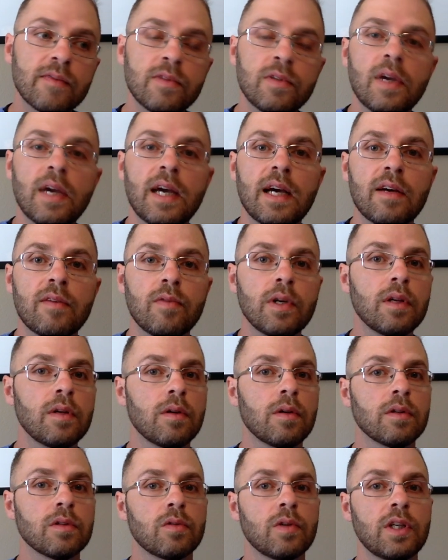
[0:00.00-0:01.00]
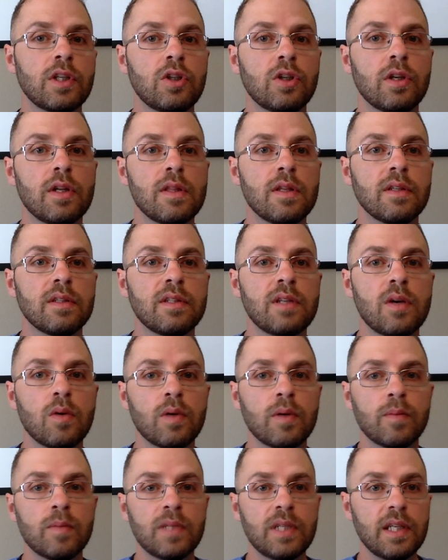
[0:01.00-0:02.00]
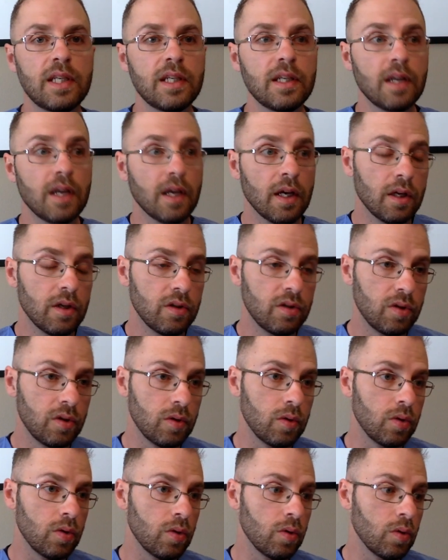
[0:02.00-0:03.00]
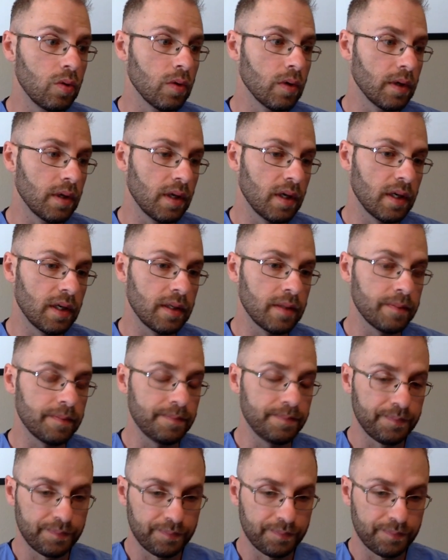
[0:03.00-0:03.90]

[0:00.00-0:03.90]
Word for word: to have an alteration in the C O M T to um,